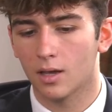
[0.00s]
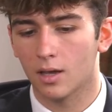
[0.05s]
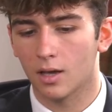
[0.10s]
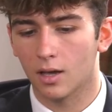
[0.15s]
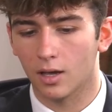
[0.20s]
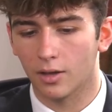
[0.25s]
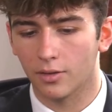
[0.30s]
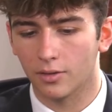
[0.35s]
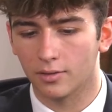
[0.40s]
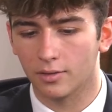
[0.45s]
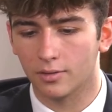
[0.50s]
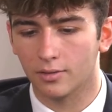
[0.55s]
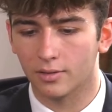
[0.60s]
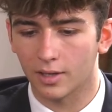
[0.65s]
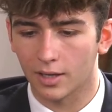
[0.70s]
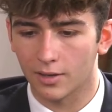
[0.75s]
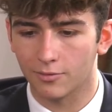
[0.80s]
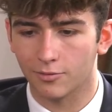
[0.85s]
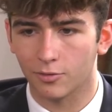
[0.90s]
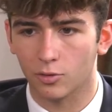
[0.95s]
this is the
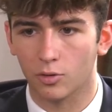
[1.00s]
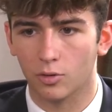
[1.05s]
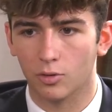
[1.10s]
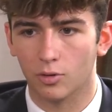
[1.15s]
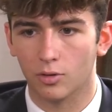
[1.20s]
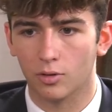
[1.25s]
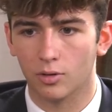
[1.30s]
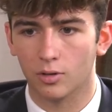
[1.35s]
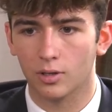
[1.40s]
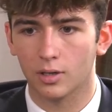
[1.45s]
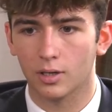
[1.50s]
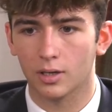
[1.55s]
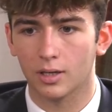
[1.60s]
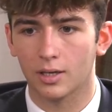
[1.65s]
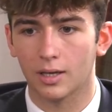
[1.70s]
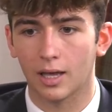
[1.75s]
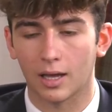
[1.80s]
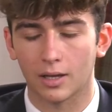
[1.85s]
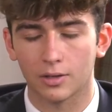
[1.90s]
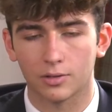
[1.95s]
same for
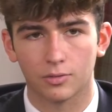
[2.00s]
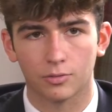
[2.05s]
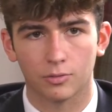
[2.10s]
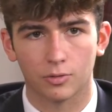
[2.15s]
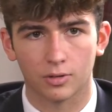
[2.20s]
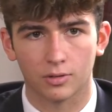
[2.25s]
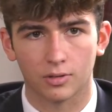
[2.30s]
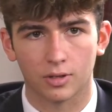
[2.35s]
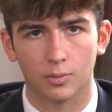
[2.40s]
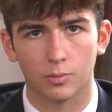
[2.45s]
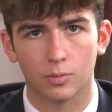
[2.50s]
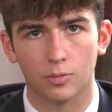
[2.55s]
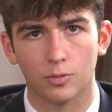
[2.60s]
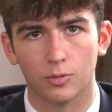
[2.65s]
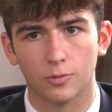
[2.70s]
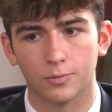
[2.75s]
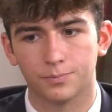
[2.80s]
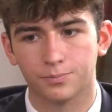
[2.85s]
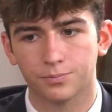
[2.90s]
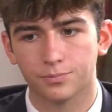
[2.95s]
Cass, for
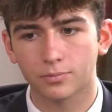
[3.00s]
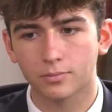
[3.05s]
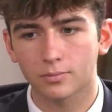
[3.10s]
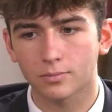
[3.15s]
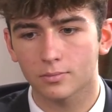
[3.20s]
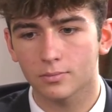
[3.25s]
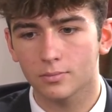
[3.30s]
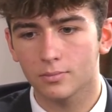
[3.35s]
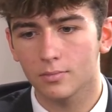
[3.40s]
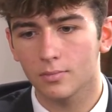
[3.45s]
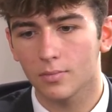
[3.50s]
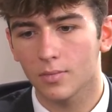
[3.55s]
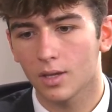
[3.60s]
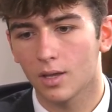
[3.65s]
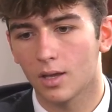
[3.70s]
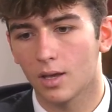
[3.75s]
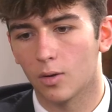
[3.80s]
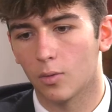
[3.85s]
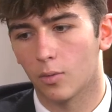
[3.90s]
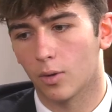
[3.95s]
example,
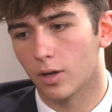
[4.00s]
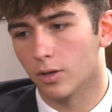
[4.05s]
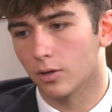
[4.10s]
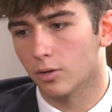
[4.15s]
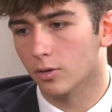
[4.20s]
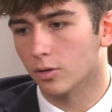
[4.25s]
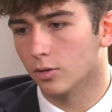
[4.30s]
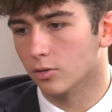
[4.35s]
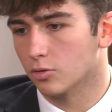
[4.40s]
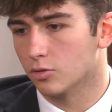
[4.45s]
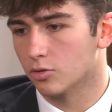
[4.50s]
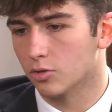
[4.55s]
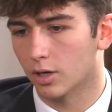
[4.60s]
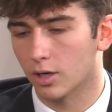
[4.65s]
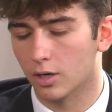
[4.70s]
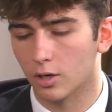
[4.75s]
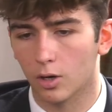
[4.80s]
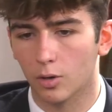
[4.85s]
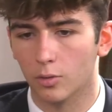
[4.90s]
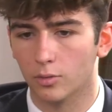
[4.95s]
when you can
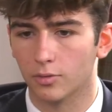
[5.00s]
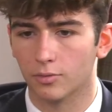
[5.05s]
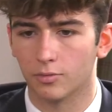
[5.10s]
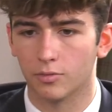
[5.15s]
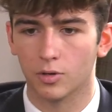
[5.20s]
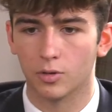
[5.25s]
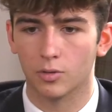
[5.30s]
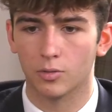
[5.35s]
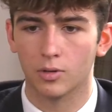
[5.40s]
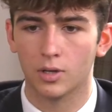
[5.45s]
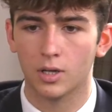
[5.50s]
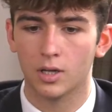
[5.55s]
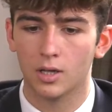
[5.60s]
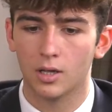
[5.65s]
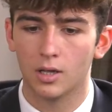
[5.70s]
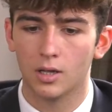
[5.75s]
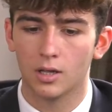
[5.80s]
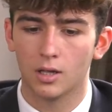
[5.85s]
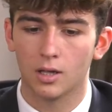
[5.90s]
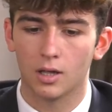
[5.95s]
try loads of new
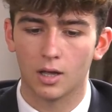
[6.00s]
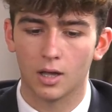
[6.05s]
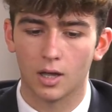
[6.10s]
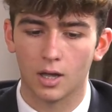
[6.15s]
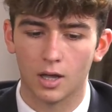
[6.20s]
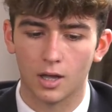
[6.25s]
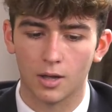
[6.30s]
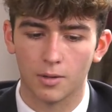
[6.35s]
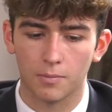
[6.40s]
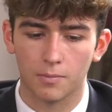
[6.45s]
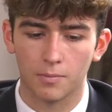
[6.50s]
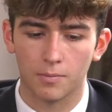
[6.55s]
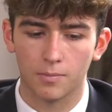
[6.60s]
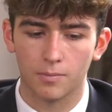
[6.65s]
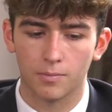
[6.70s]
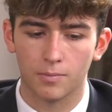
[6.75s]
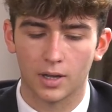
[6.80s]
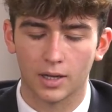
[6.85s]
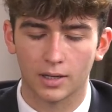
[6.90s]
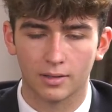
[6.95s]

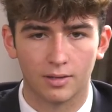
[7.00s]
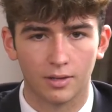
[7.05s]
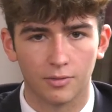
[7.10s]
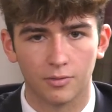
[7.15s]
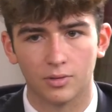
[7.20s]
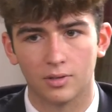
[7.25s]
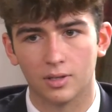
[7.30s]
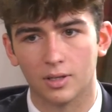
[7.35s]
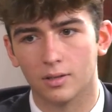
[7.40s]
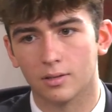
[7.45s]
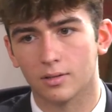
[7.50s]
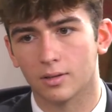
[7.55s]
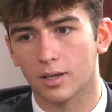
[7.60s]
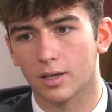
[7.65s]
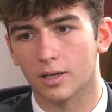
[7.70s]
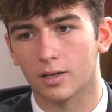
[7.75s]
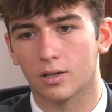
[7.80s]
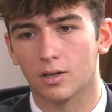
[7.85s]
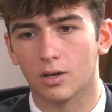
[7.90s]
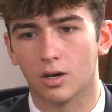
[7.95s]
activities
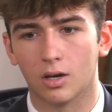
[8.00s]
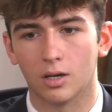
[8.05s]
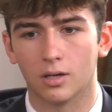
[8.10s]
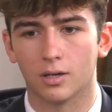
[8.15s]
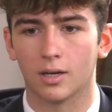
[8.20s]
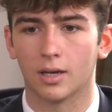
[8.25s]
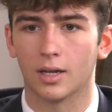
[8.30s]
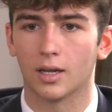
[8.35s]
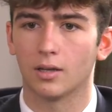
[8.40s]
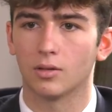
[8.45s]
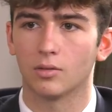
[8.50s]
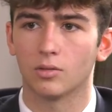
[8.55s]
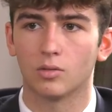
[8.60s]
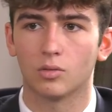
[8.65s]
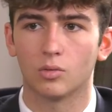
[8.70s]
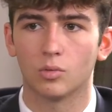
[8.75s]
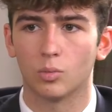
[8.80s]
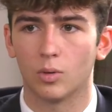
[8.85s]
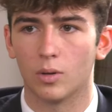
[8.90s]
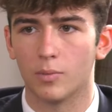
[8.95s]
like gardening and
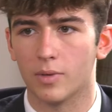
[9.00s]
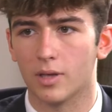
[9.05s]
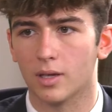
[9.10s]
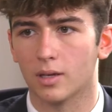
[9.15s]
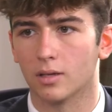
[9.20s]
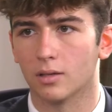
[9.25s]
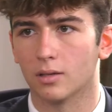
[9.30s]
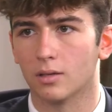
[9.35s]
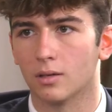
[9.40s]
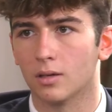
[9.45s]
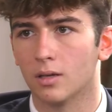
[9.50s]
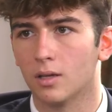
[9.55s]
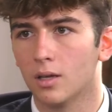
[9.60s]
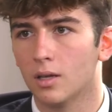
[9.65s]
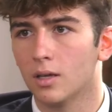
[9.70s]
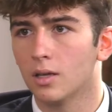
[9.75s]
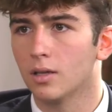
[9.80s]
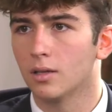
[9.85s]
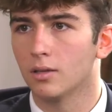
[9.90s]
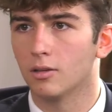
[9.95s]
swimming and
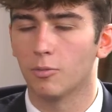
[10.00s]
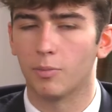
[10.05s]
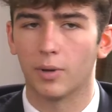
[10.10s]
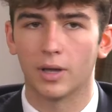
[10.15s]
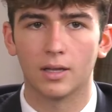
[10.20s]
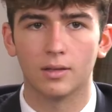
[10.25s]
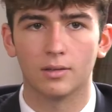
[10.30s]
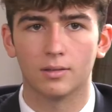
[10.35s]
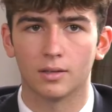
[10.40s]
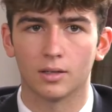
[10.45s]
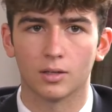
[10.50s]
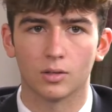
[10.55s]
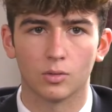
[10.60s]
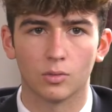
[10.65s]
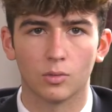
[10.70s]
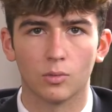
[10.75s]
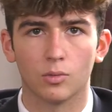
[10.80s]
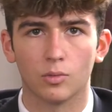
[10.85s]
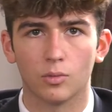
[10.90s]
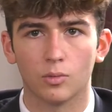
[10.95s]
debating and
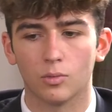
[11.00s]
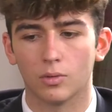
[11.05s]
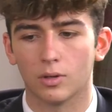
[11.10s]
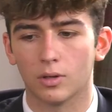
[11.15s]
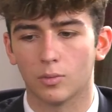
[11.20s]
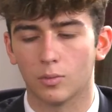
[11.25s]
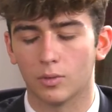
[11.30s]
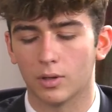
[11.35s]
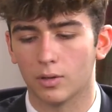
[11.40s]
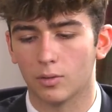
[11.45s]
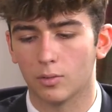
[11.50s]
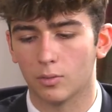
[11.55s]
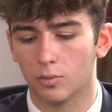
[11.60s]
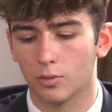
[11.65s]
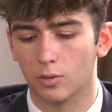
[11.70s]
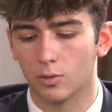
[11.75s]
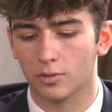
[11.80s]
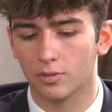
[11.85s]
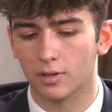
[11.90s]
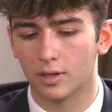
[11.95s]
all
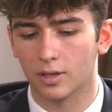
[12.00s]
those